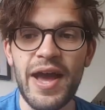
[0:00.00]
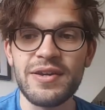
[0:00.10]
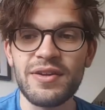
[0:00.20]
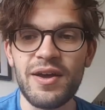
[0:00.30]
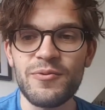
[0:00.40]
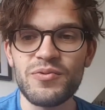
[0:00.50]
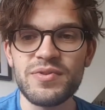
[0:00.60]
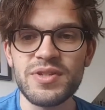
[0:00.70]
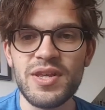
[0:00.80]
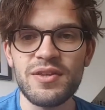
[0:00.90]
and I
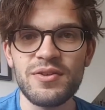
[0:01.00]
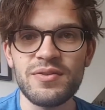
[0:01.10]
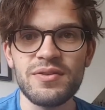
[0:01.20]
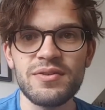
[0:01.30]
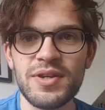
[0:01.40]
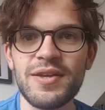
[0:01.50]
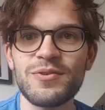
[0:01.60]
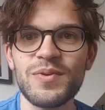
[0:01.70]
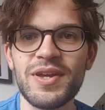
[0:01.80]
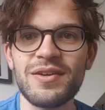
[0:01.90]
will see you
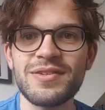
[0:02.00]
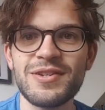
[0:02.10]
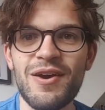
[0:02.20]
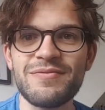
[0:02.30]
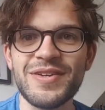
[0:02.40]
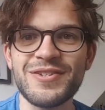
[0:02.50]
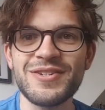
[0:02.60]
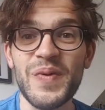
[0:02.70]
next week on Starfish.